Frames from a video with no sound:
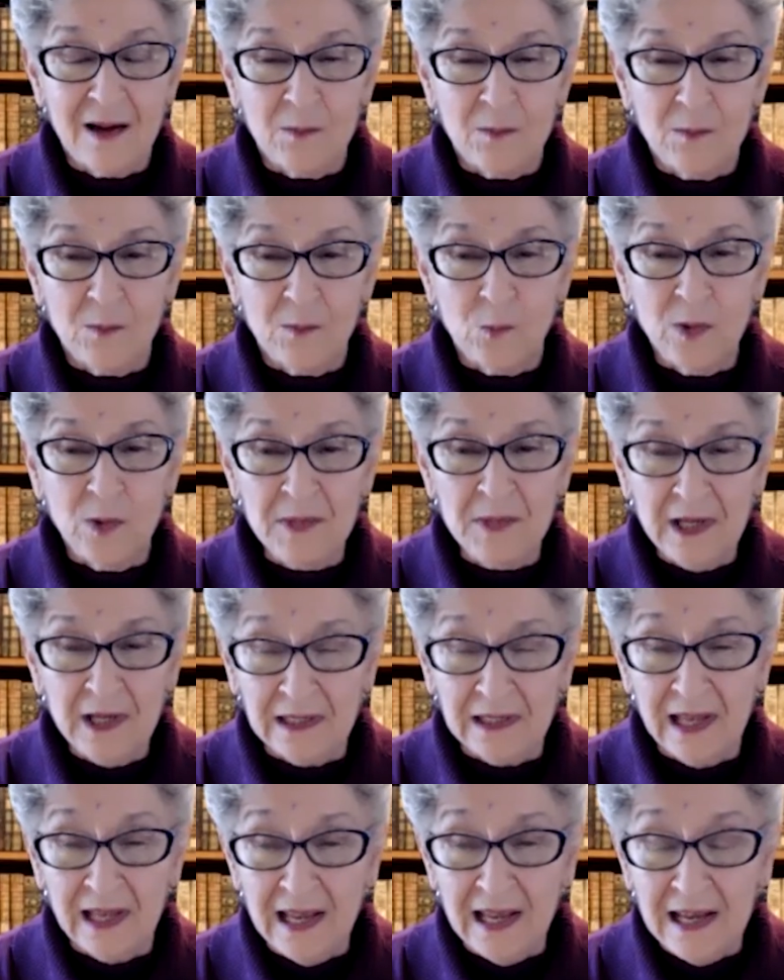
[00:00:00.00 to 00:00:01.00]
Women
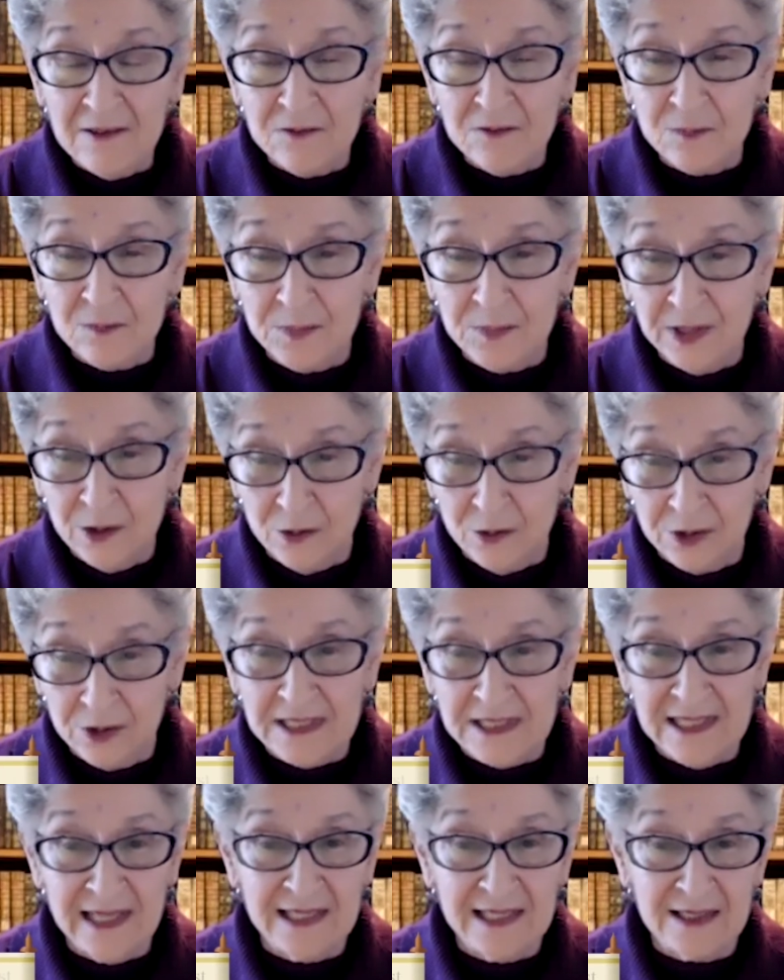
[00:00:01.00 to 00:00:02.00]
have been
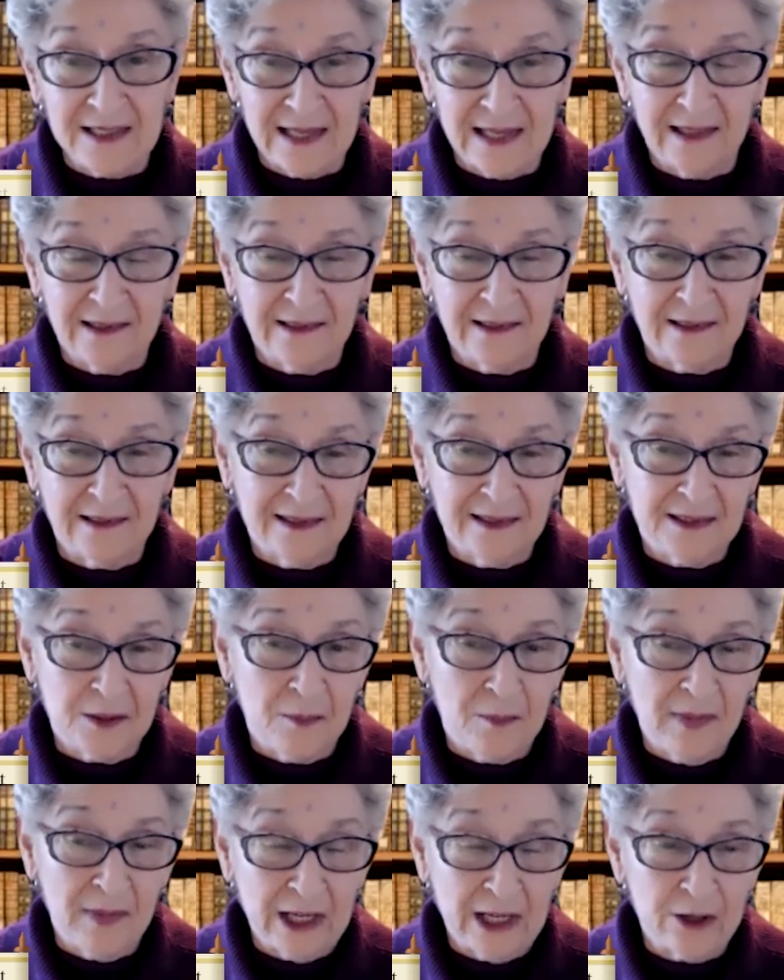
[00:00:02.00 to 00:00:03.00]
ordained as a
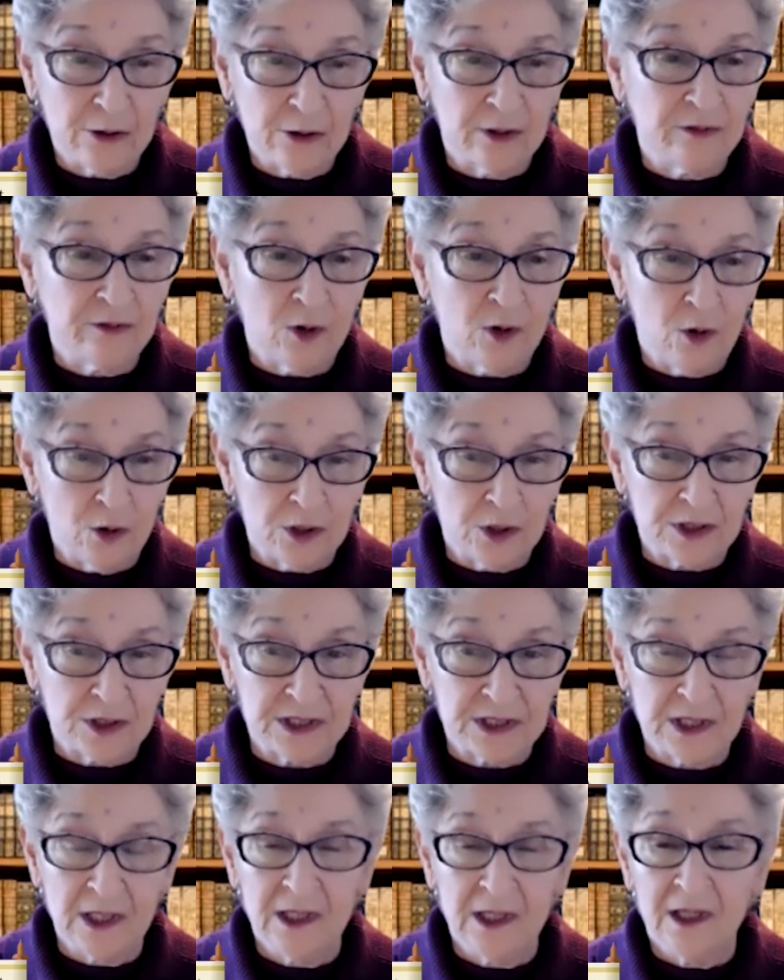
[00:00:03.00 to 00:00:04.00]
matter of
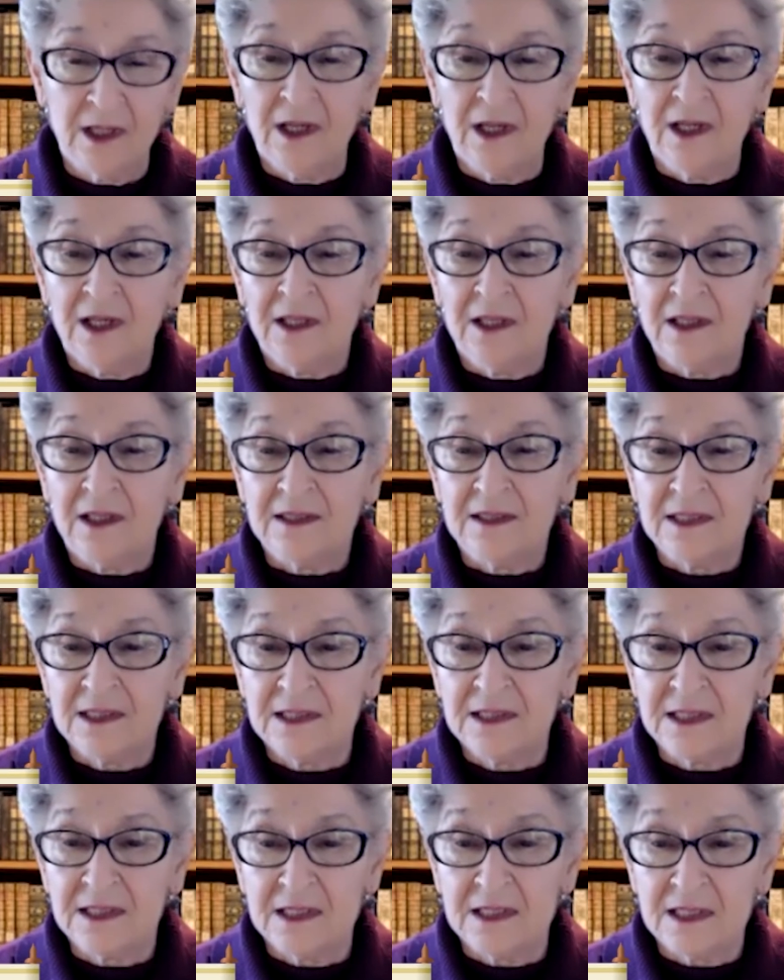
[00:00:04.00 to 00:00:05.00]
course
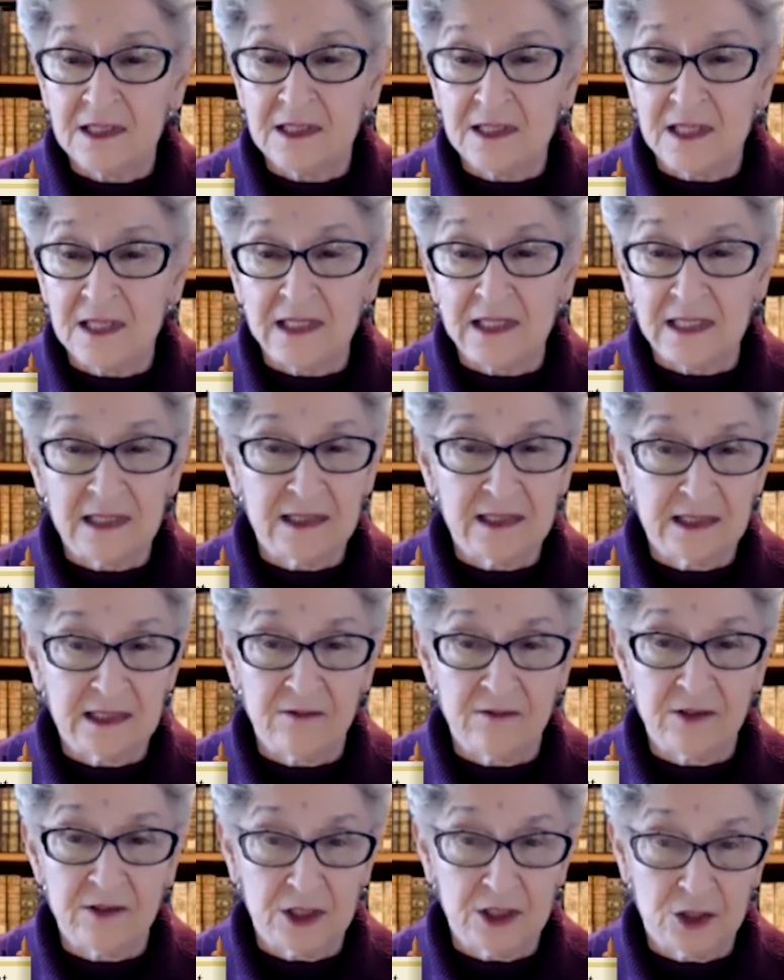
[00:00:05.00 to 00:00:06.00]
since
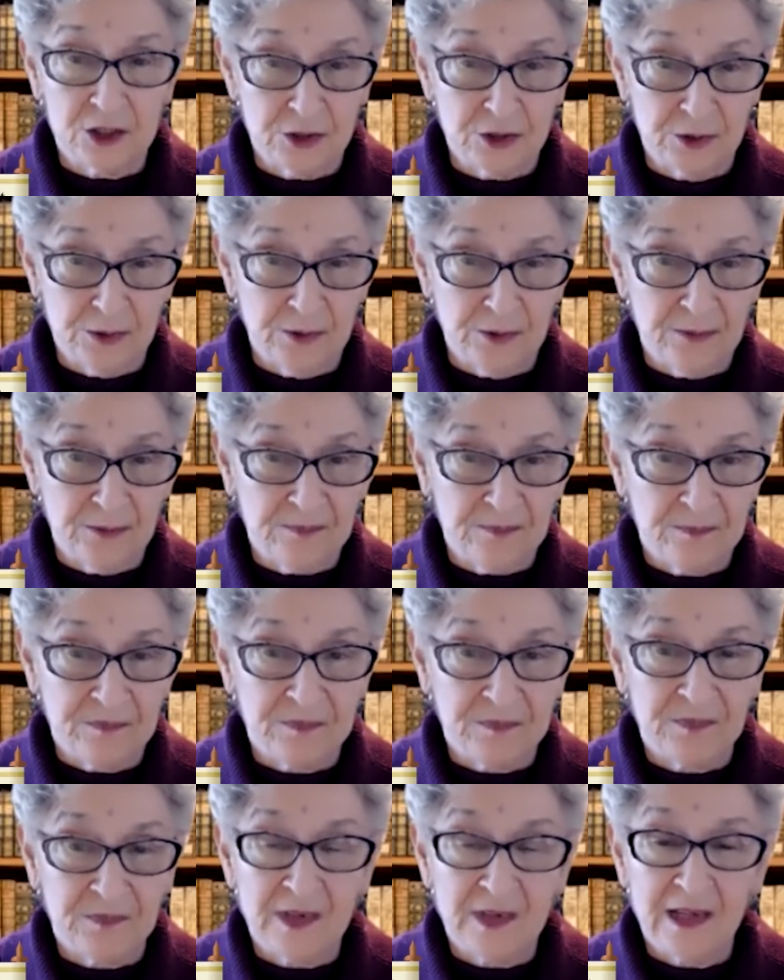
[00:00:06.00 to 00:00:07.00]
1972.
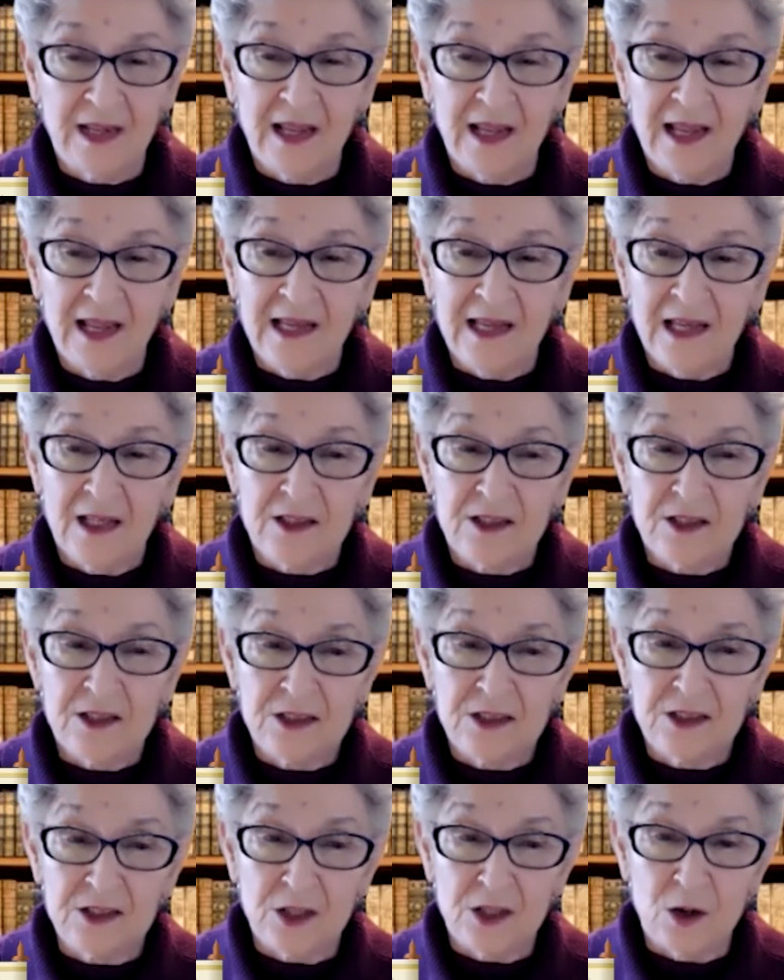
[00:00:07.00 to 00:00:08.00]

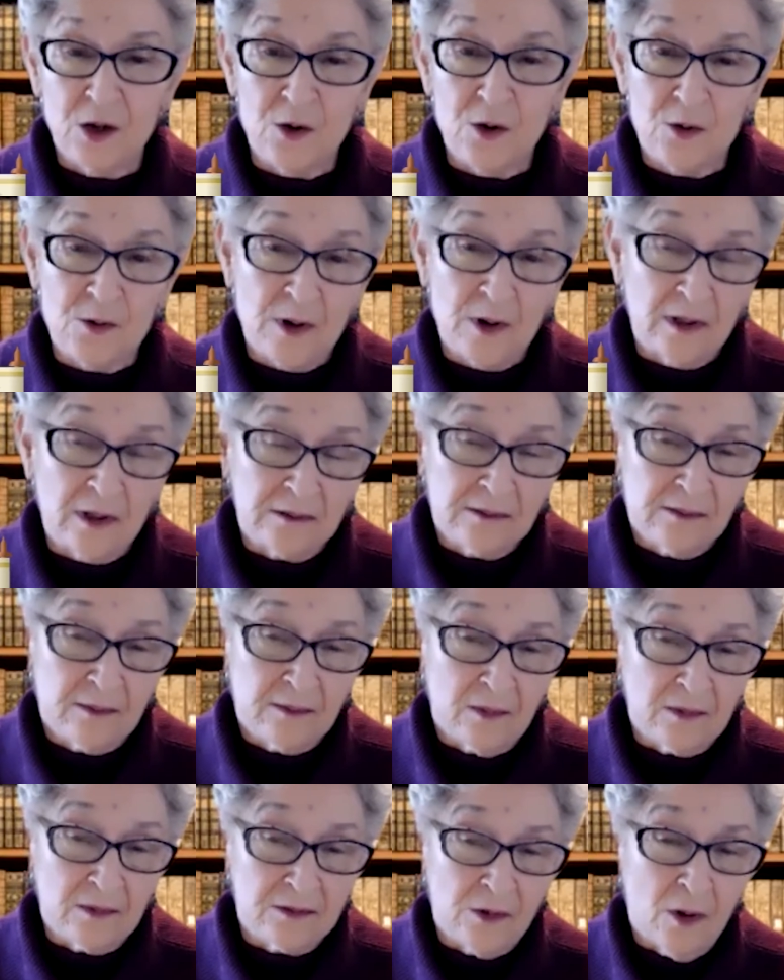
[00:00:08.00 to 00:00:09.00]
So
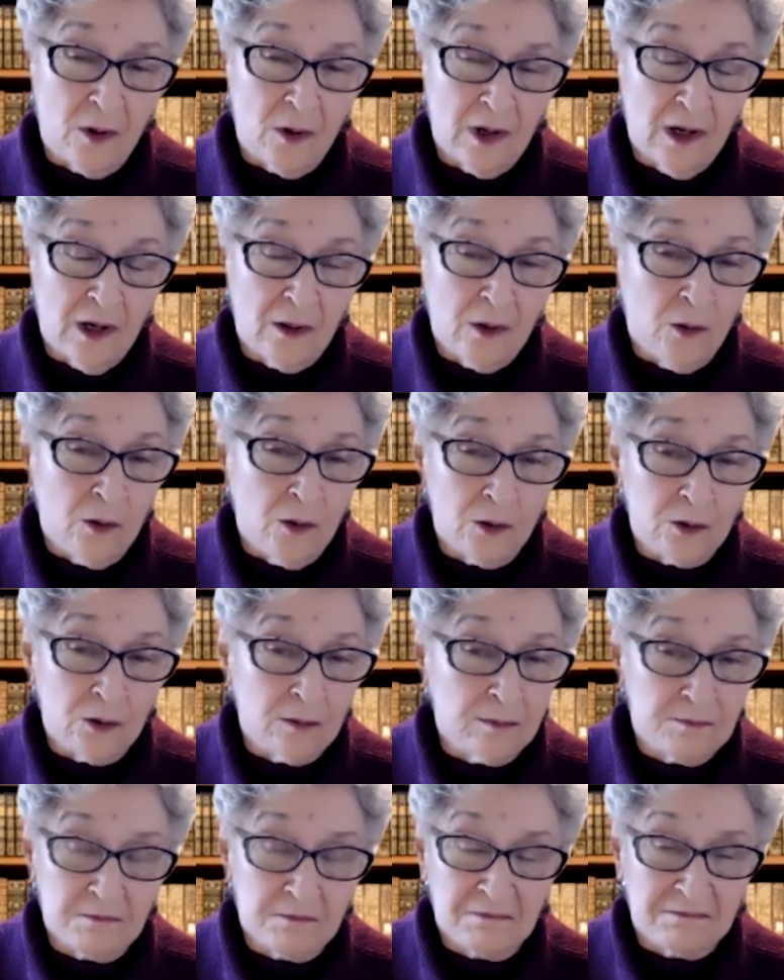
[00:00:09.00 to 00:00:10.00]
a
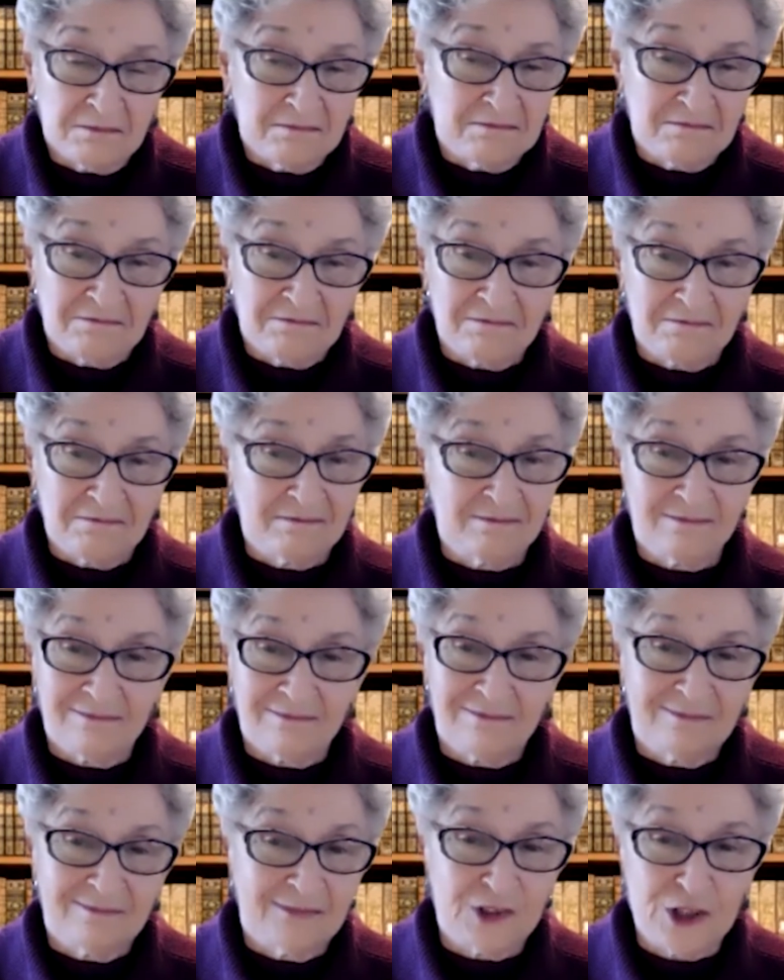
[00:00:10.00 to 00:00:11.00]
whole
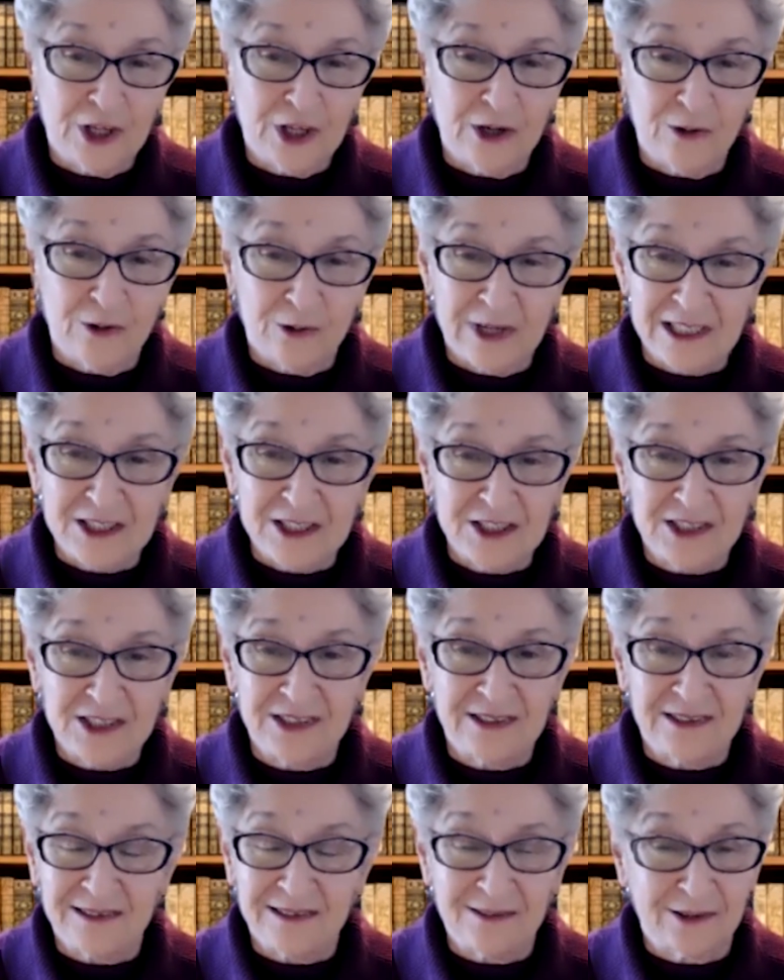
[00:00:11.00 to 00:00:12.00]

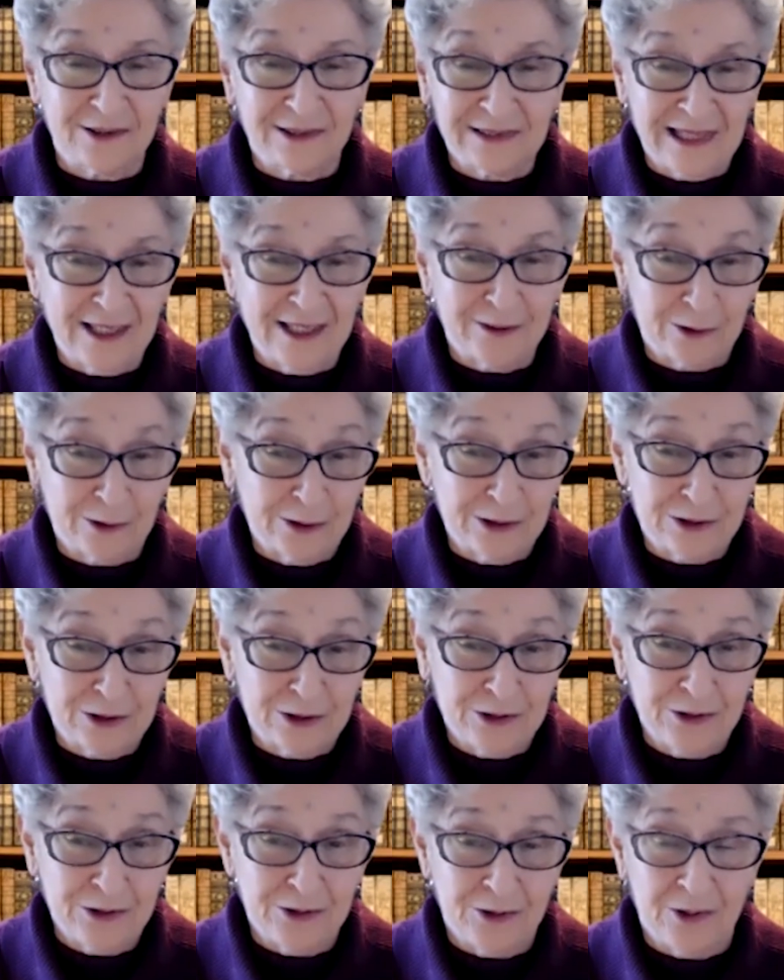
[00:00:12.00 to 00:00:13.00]
generation or
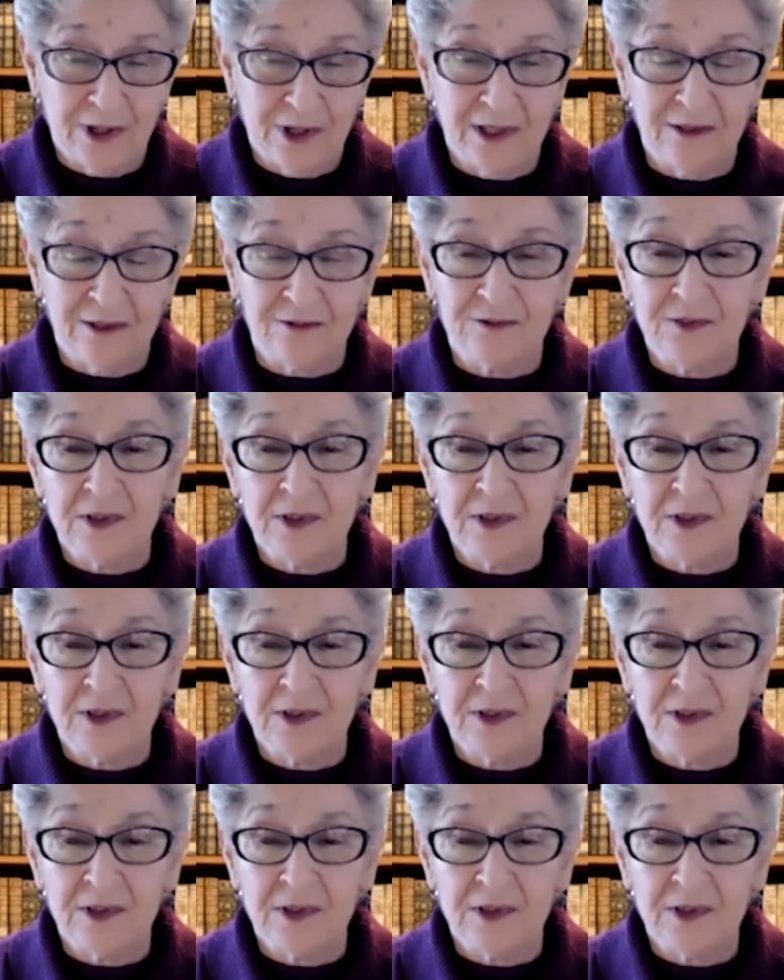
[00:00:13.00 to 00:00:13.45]
two of